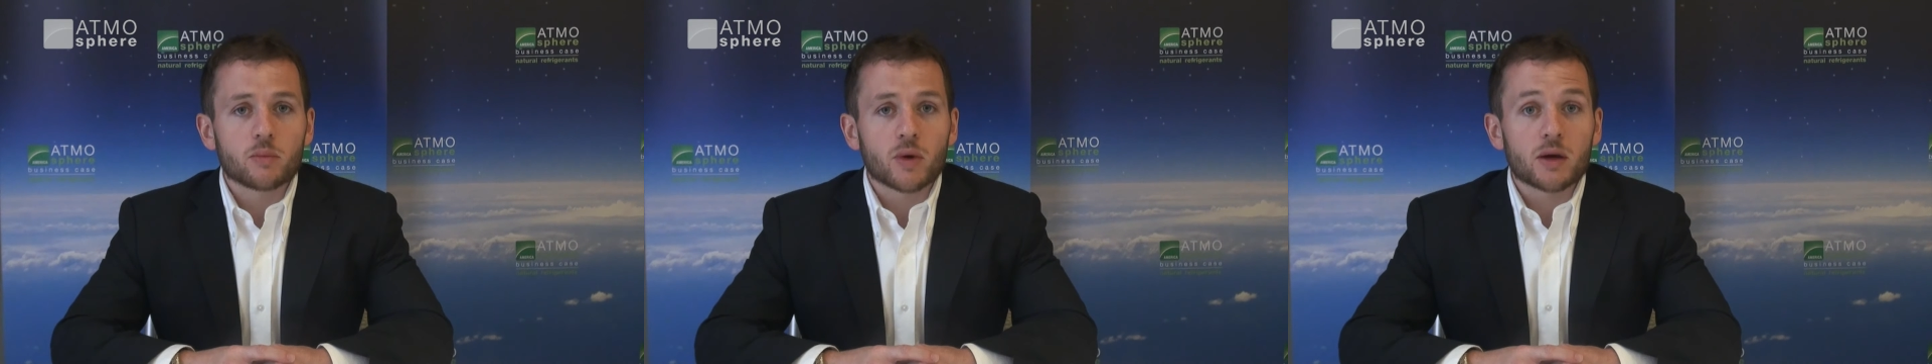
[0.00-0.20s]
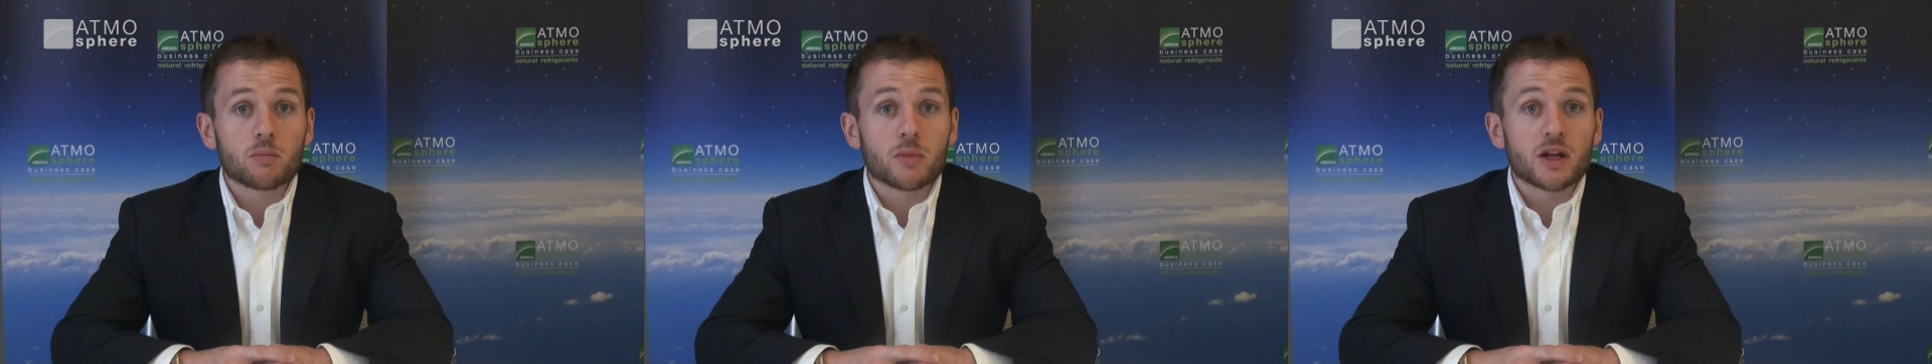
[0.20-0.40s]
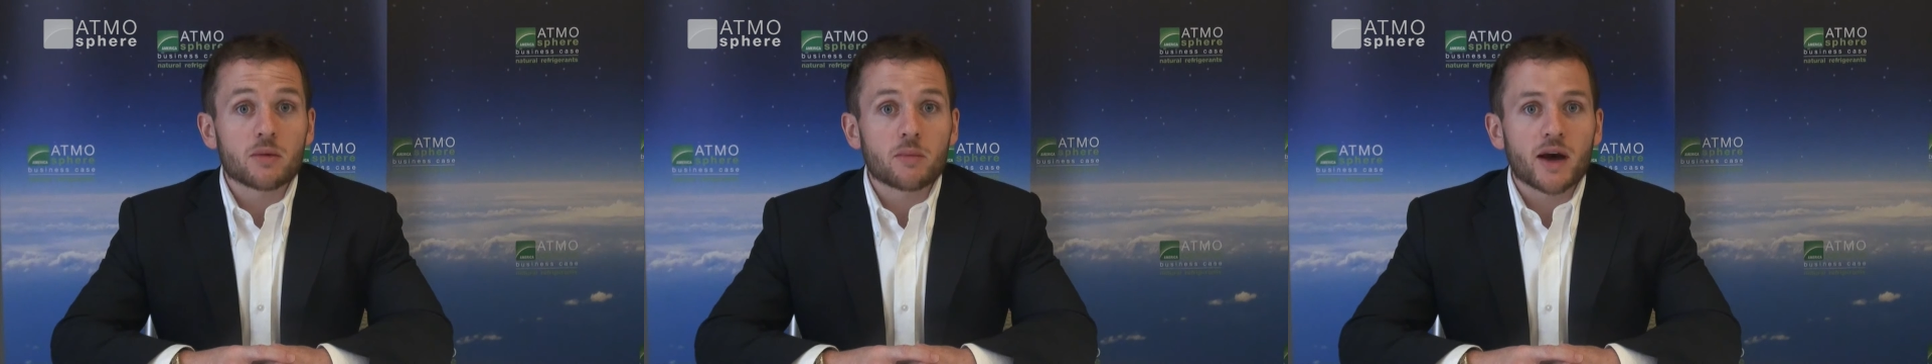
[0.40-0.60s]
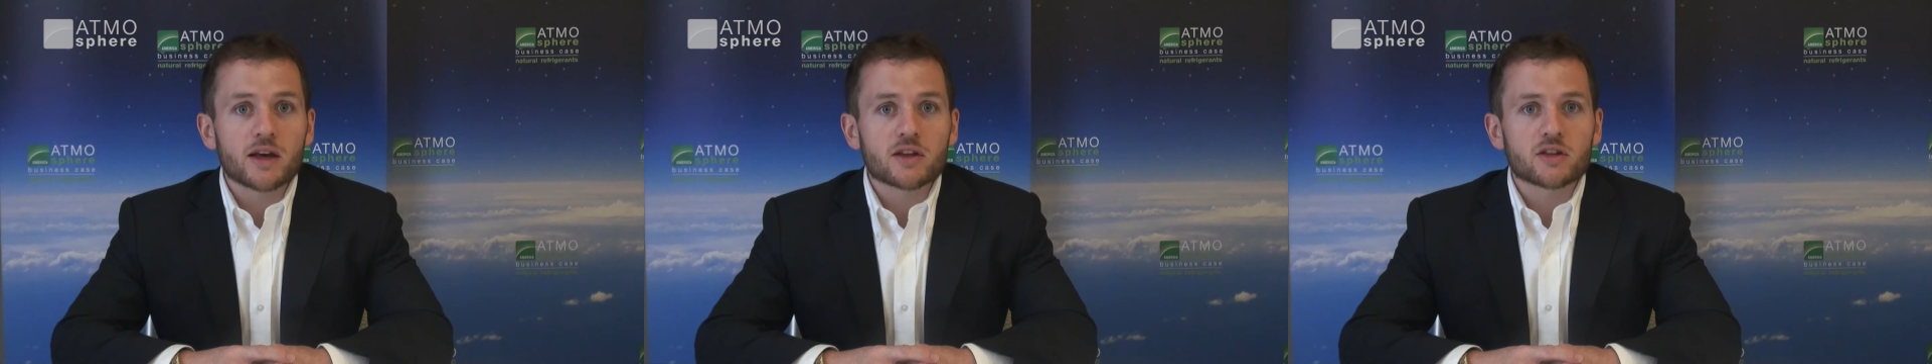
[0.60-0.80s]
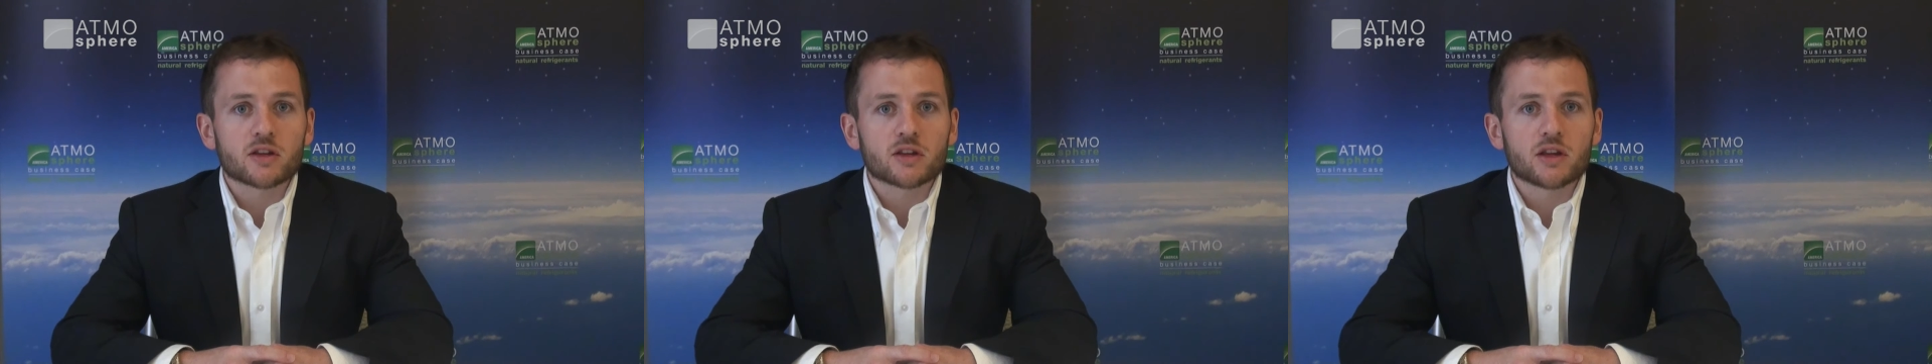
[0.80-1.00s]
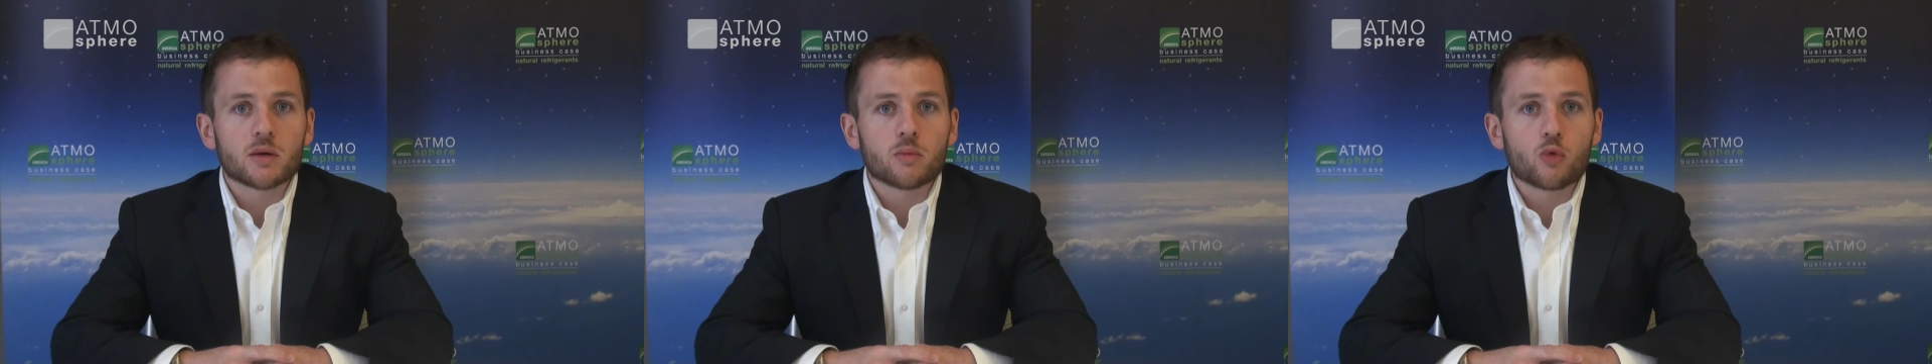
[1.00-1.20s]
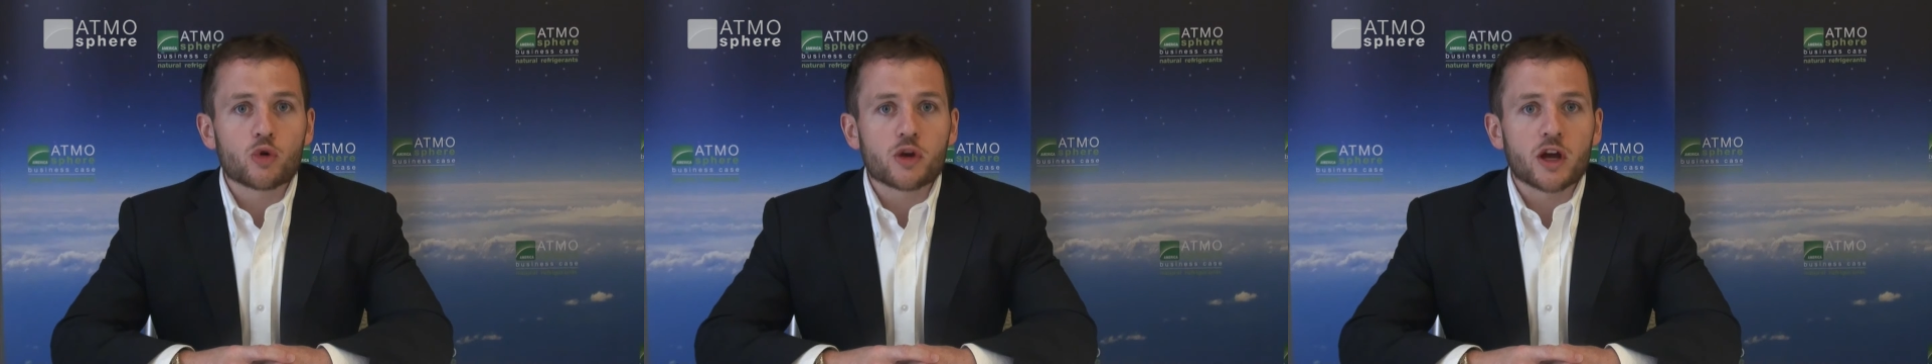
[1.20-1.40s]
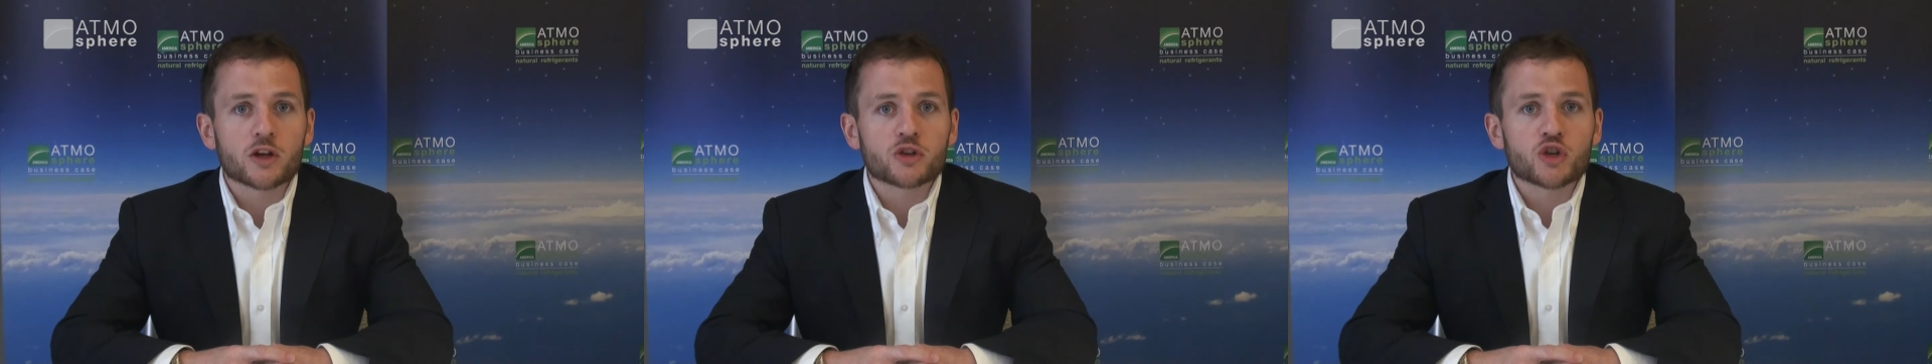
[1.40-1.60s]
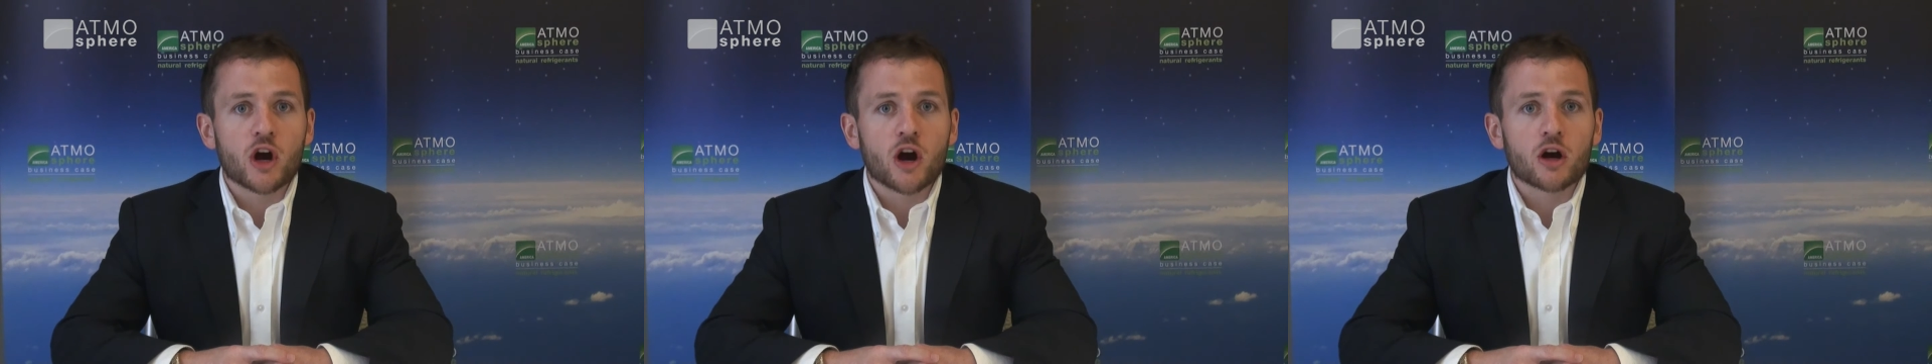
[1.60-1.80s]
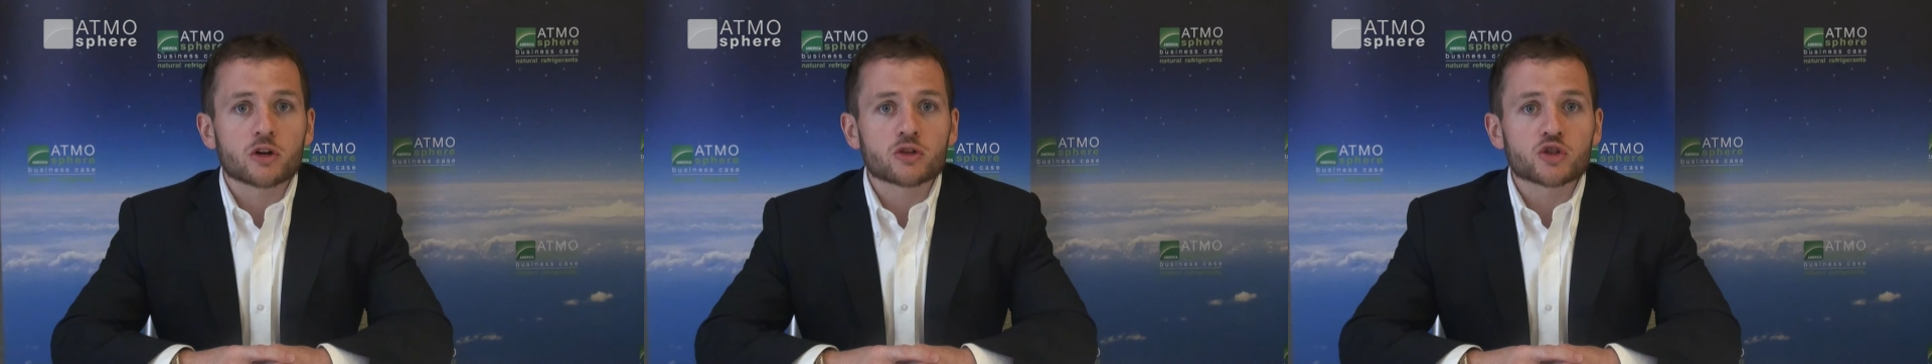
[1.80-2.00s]
by minimising the ammonia
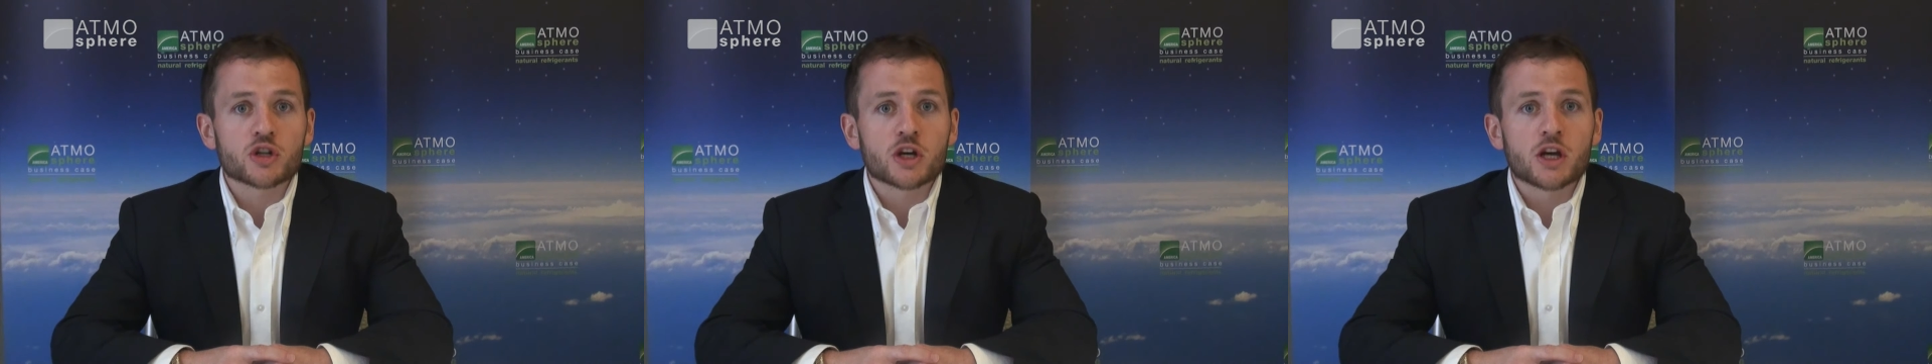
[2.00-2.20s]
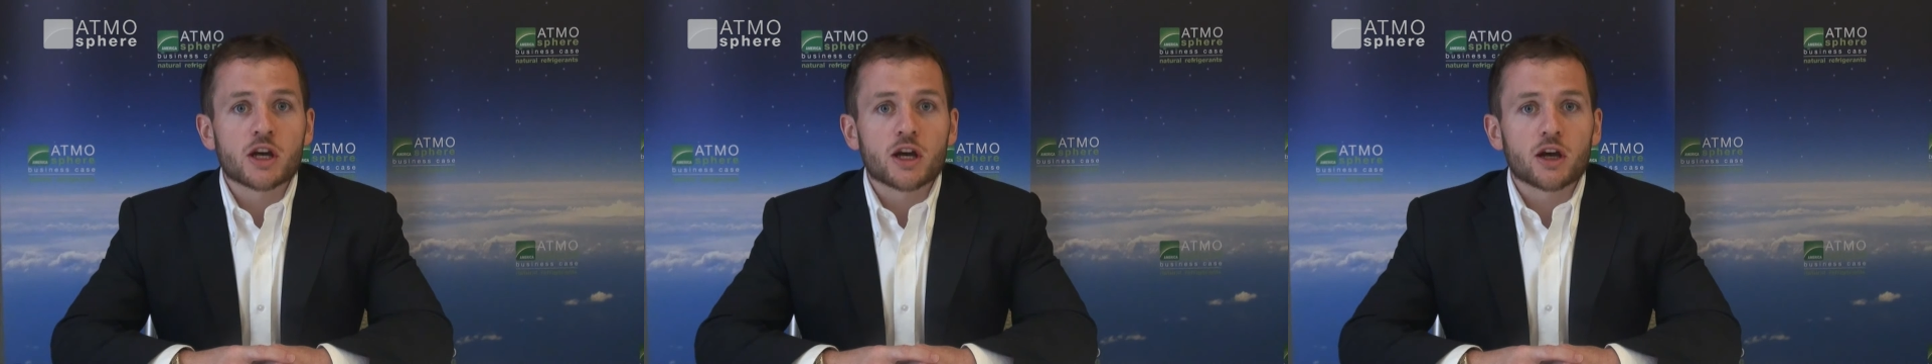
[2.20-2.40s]
charge